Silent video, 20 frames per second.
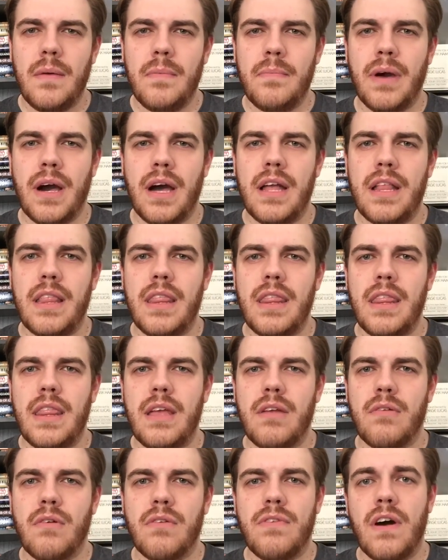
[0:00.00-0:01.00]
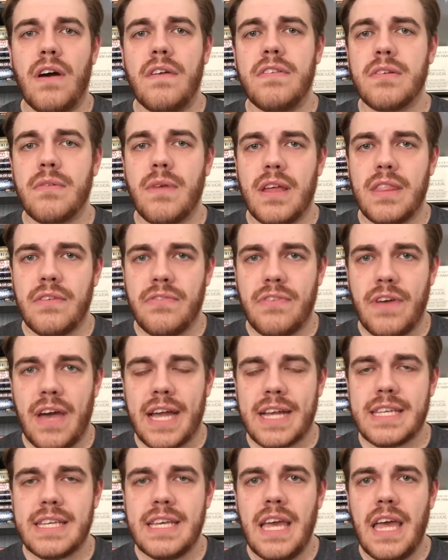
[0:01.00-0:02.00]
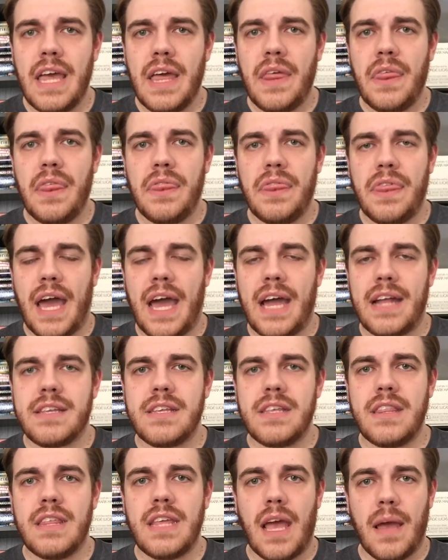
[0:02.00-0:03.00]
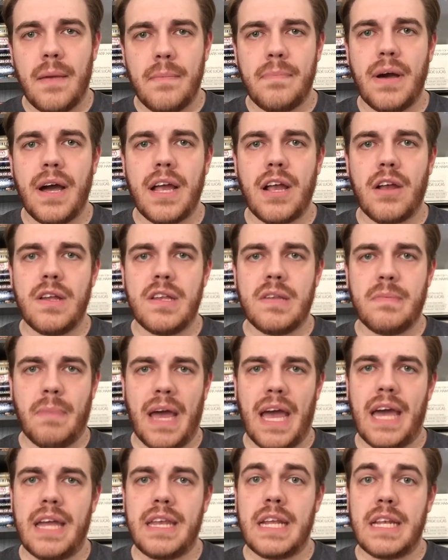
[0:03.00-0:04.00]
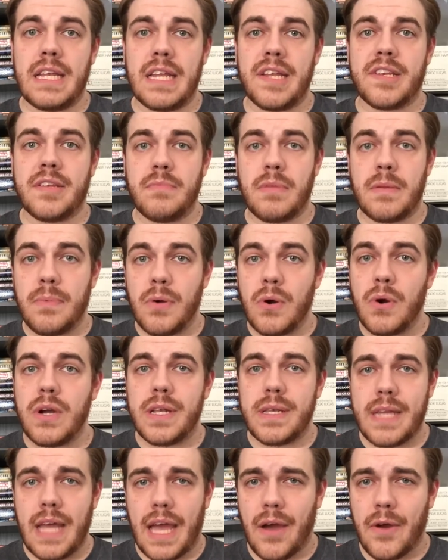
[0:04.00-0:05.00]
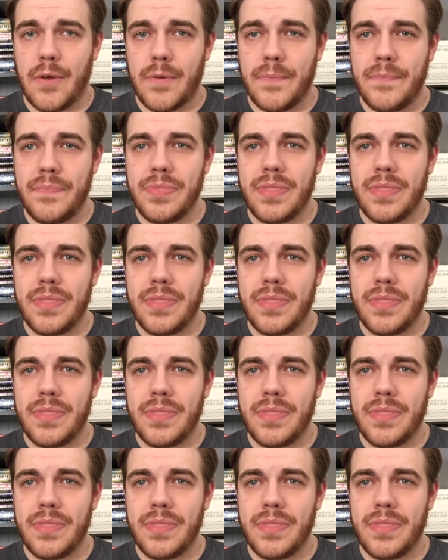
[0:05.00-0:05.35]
but it revolves around the fact that the Empire is bad and needs to be put down.